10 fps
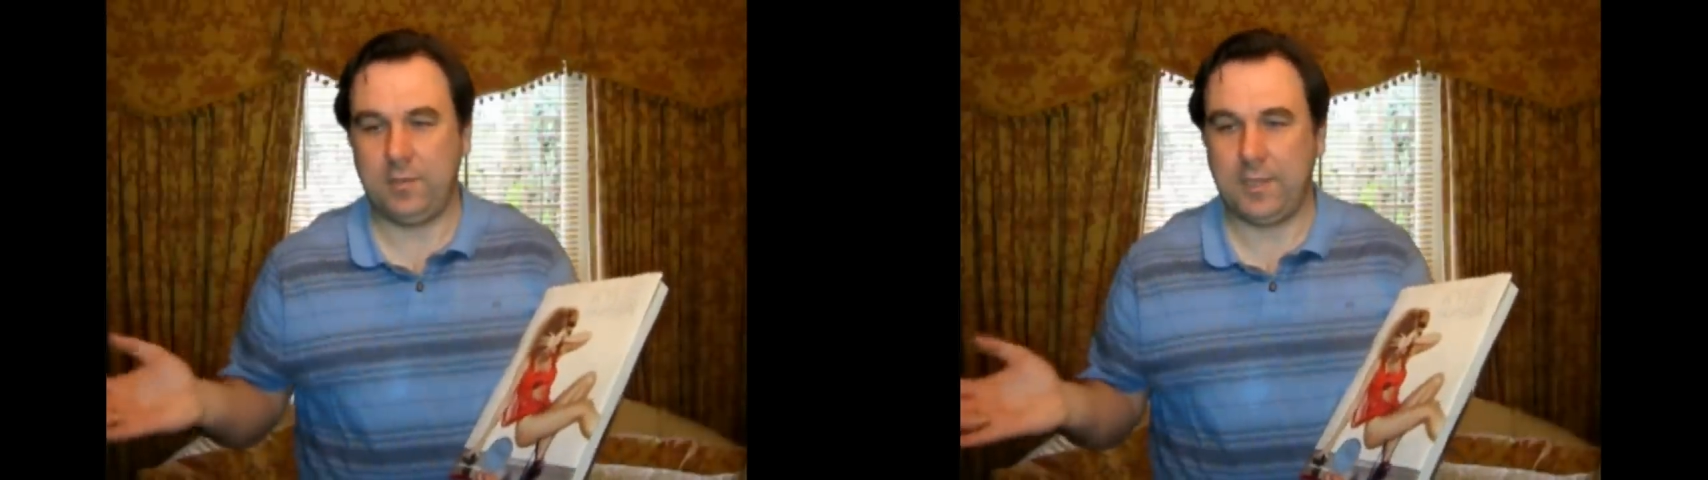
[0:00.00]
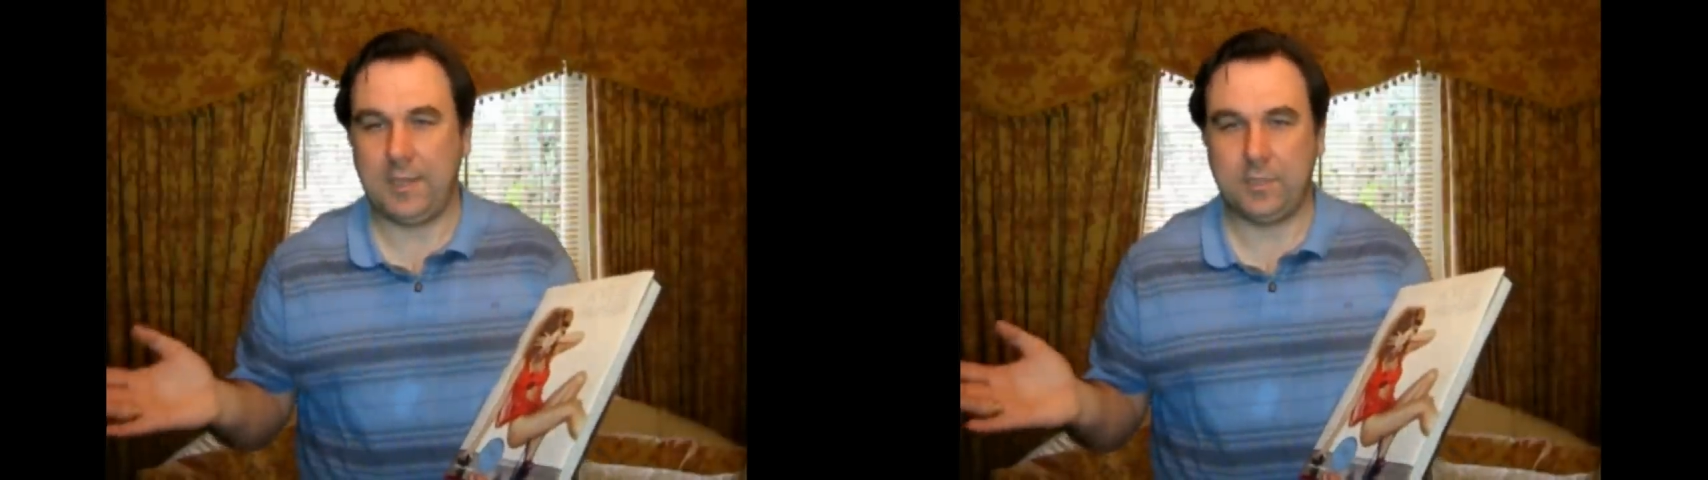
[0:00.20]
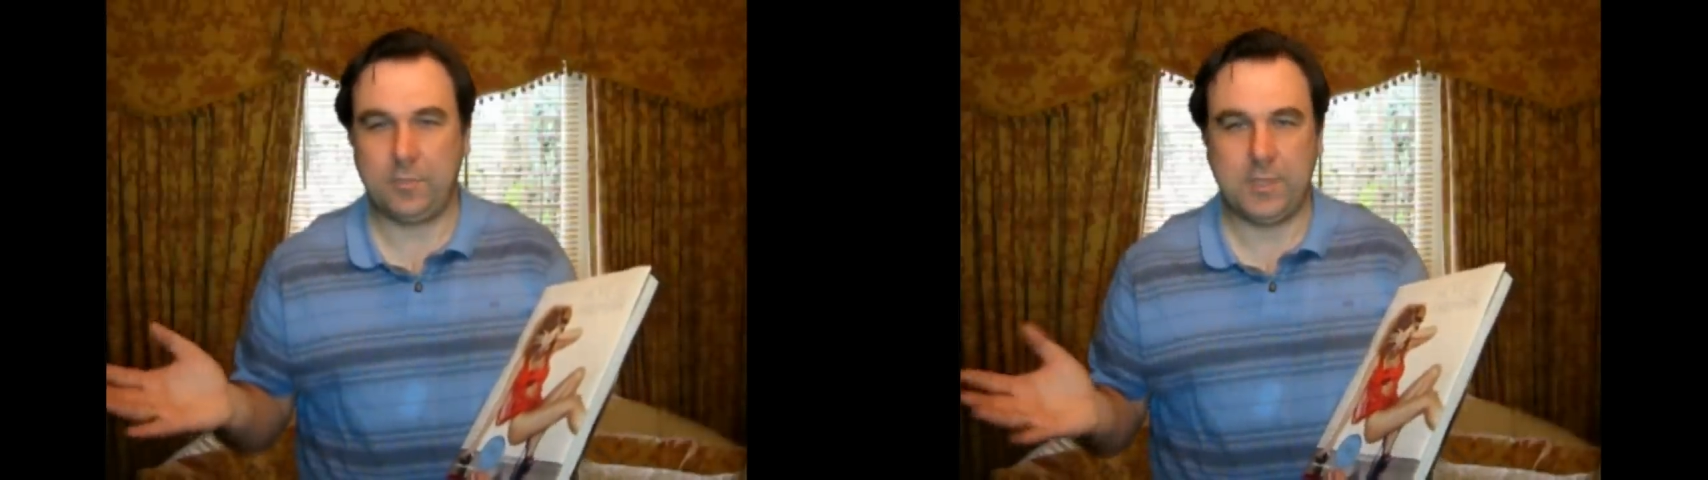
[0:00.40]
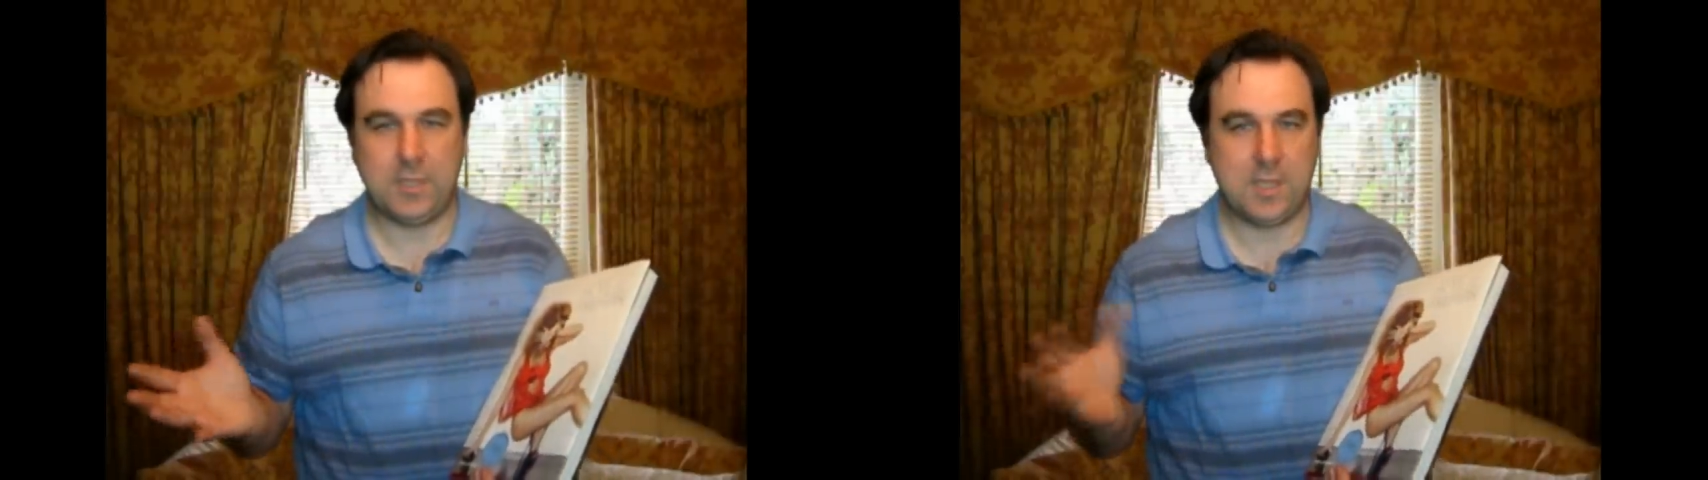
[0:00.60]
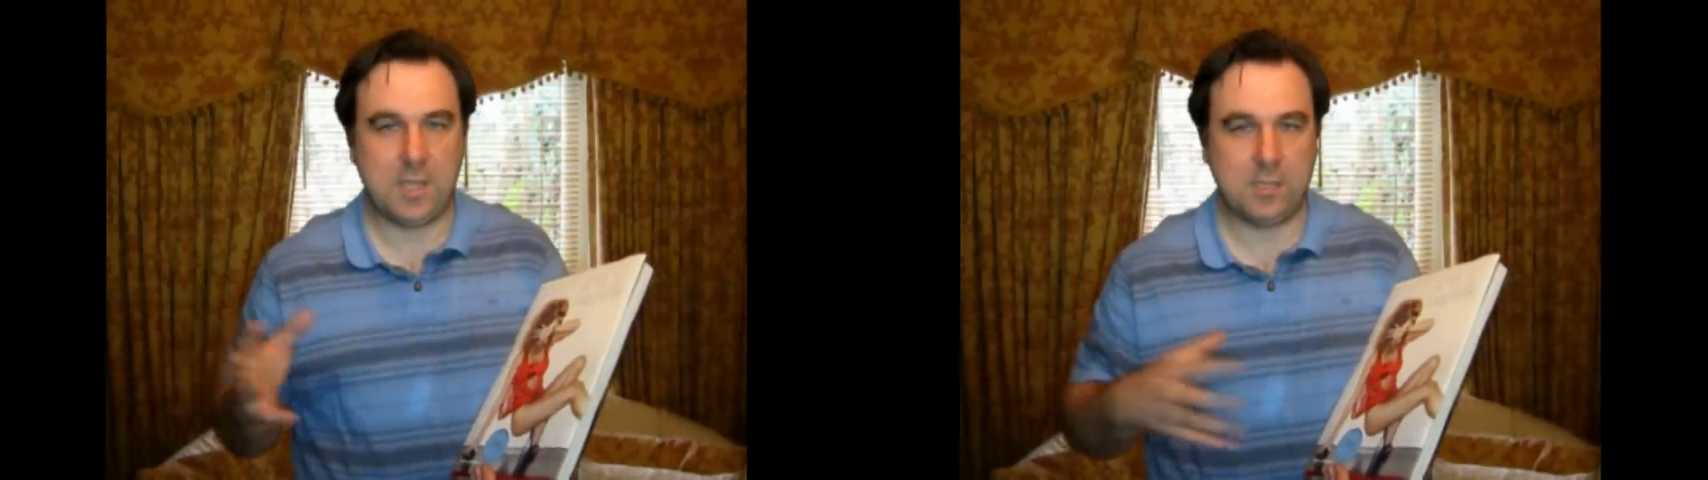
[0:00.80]
the last
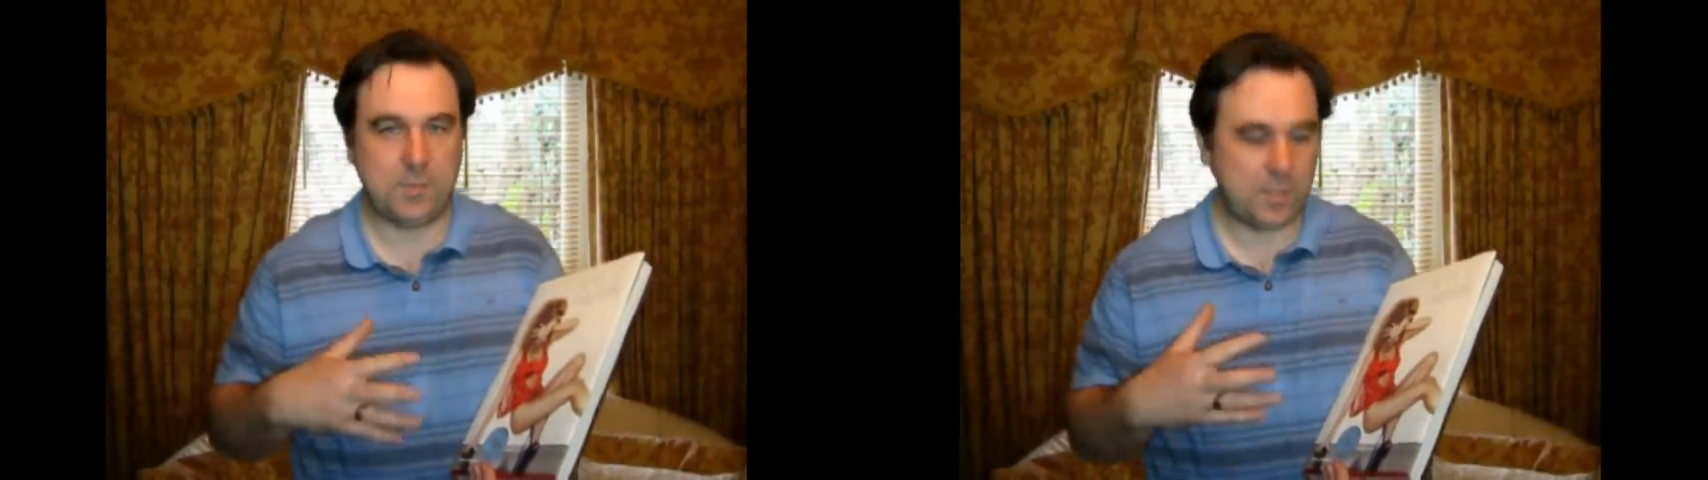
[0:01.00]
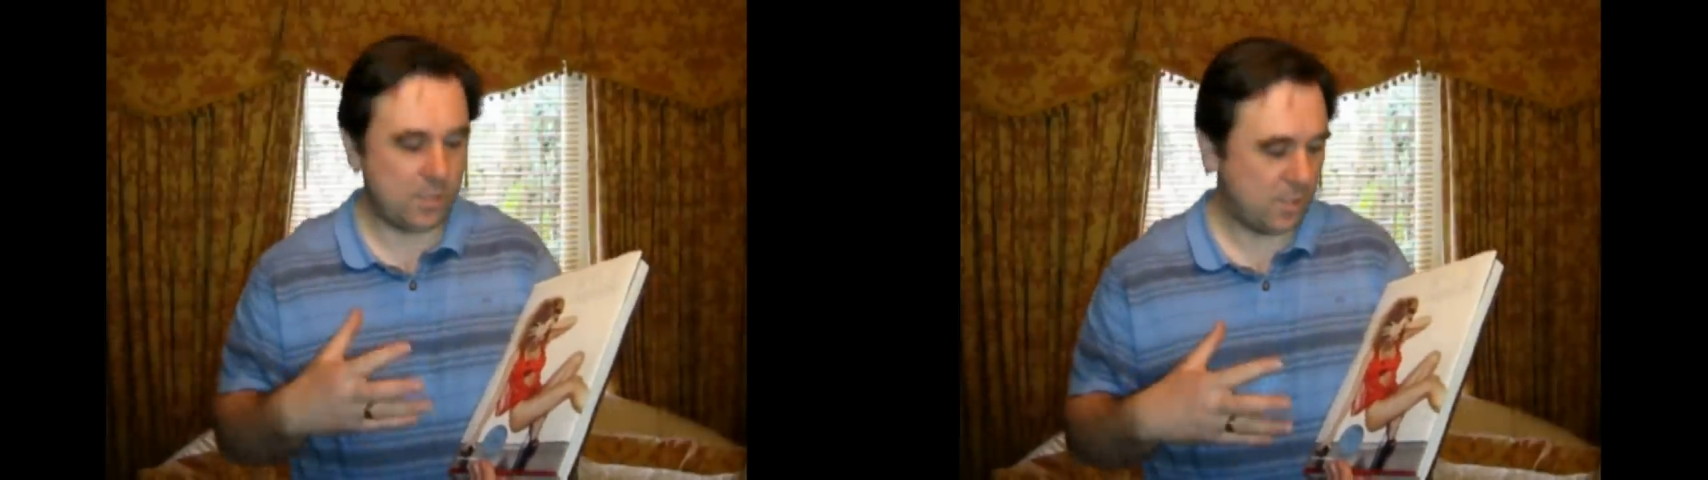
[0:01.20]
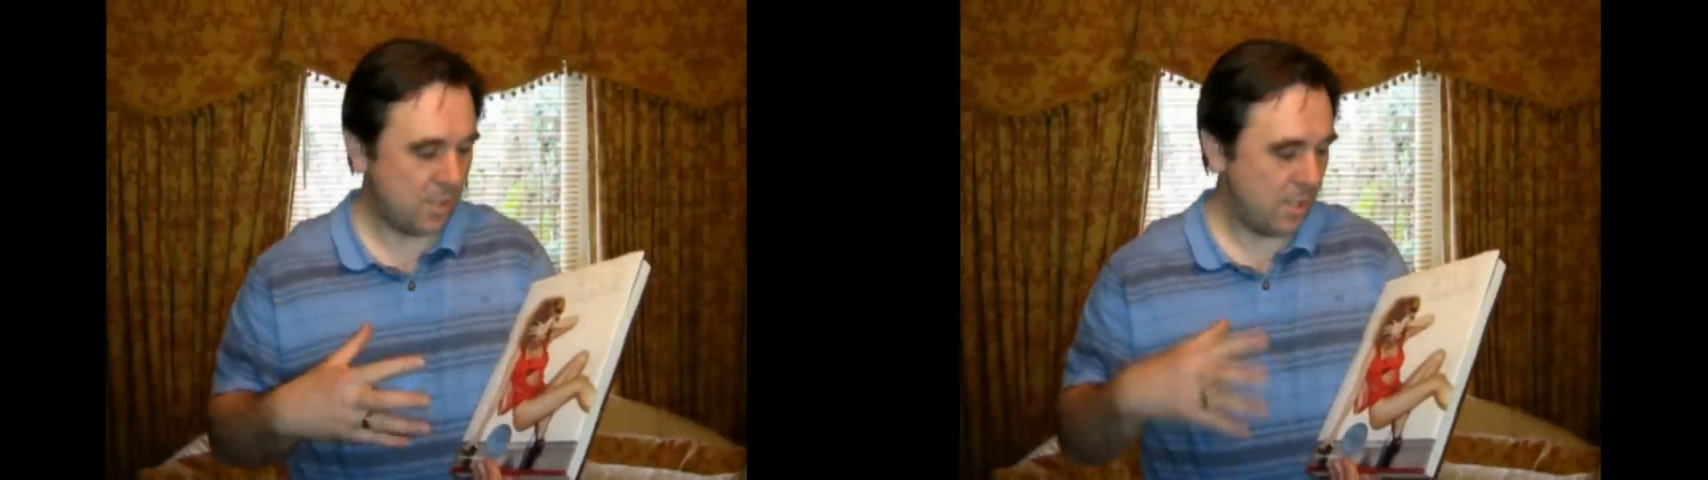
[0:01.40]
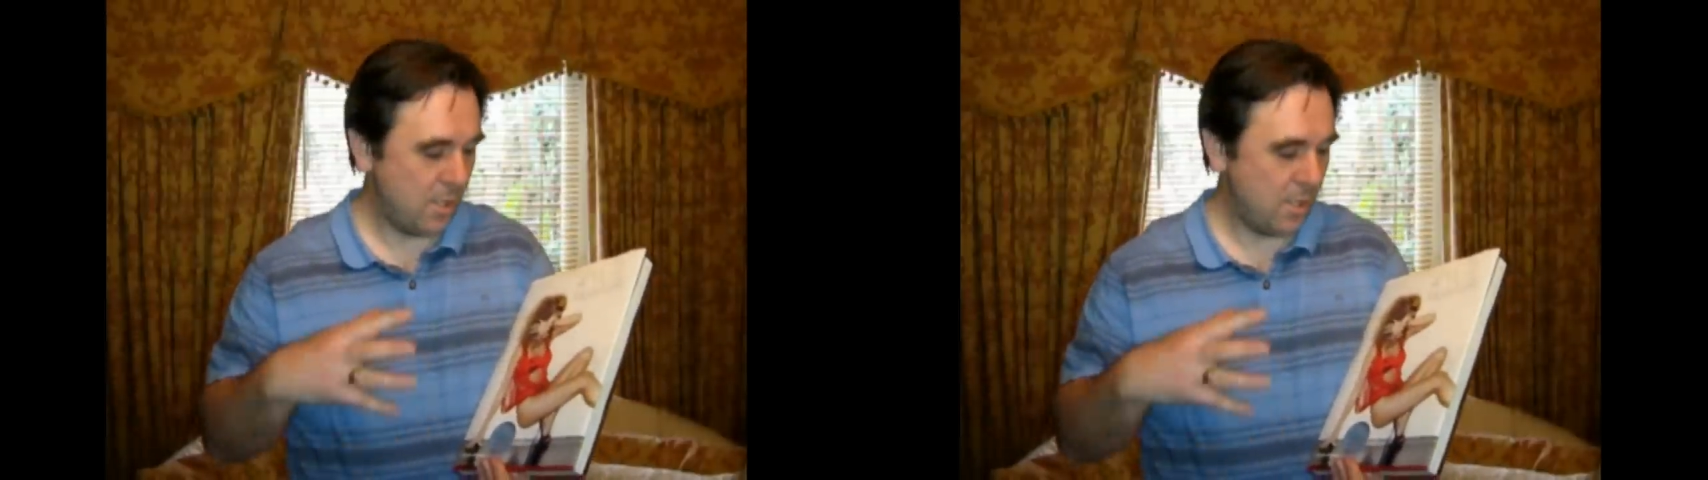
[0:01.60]
20 years, because